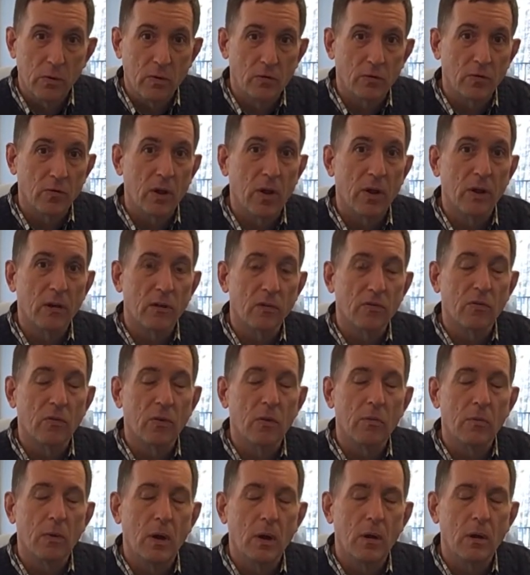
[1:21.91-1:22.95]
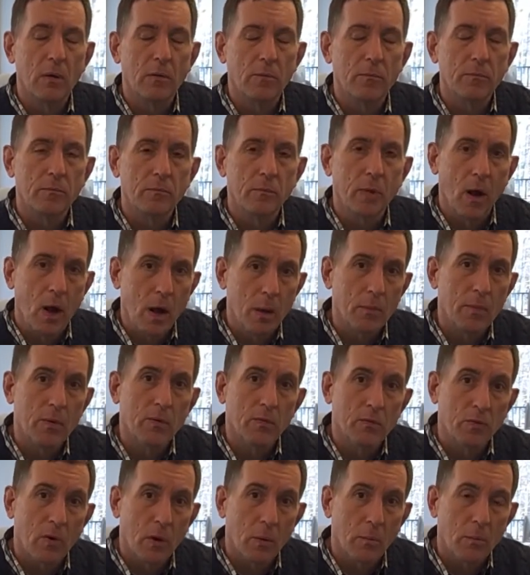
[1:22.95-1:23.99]
the flight of Muhammad
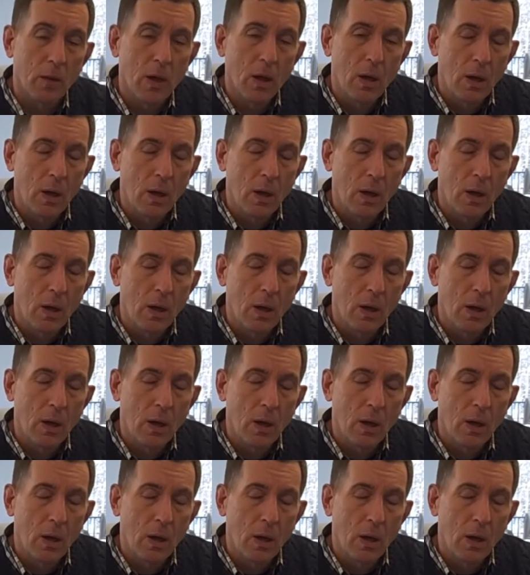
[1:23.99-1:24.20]
from